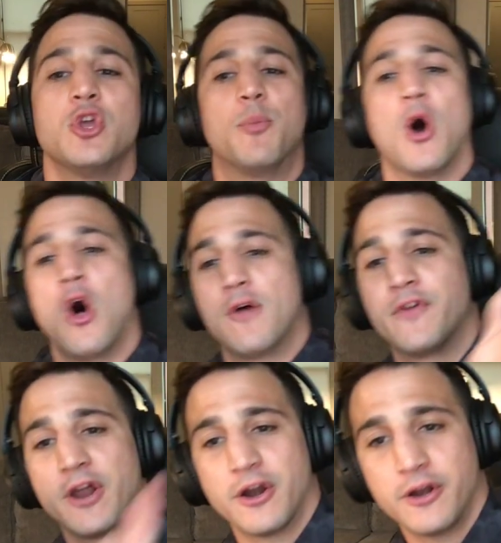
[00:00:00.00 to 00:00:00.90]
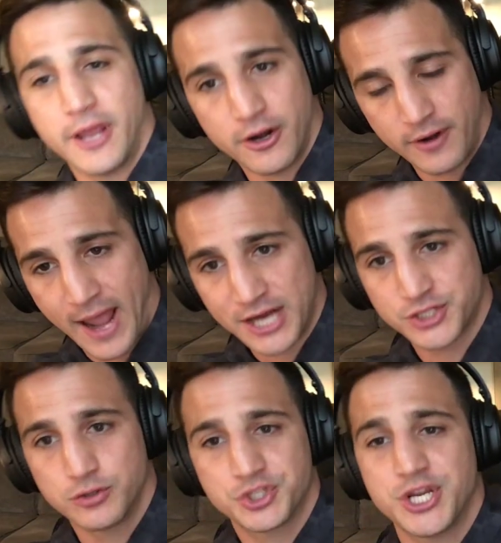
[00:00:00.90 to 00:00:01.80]
you put all of your
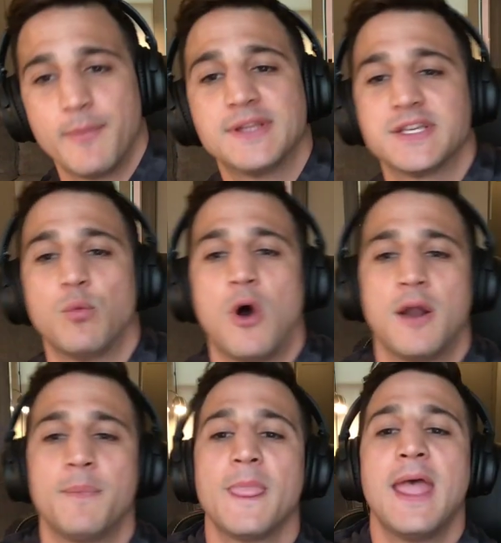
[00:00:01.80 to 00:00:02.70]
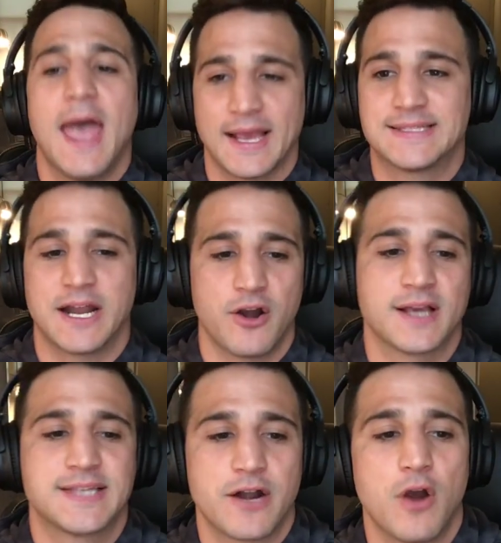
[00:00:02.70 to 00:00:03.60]
international shipments in one, et cetera,
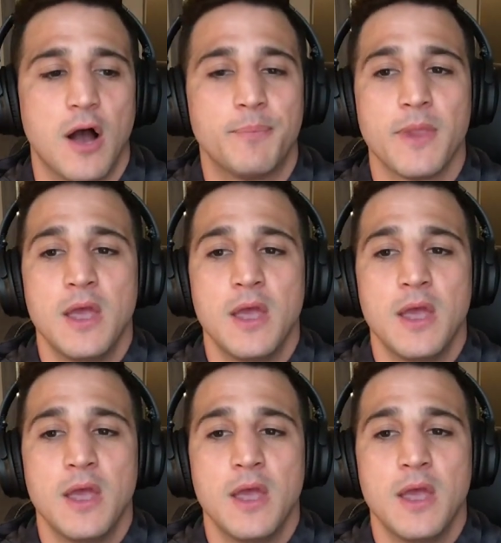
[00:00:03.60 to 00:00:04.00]
et cetera.